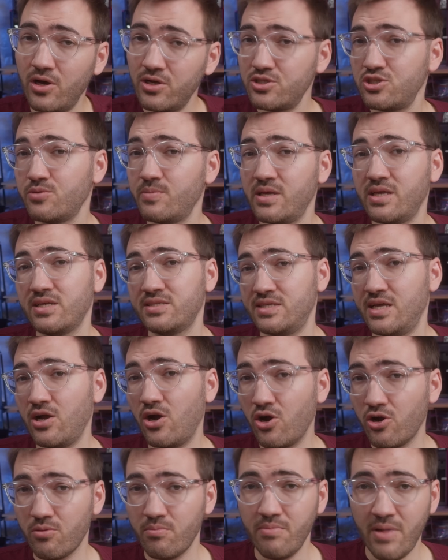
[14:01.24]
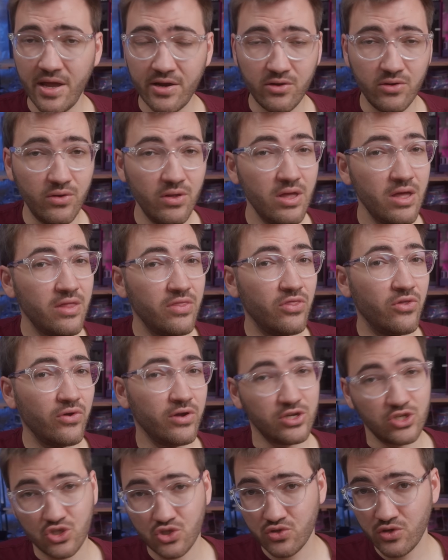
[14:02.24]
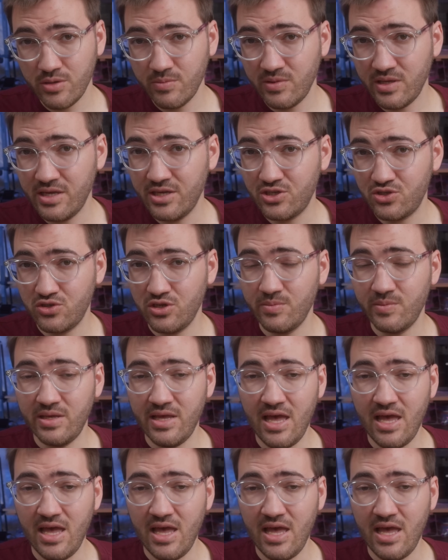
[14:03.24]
also because they are metal, they're extremely, extremely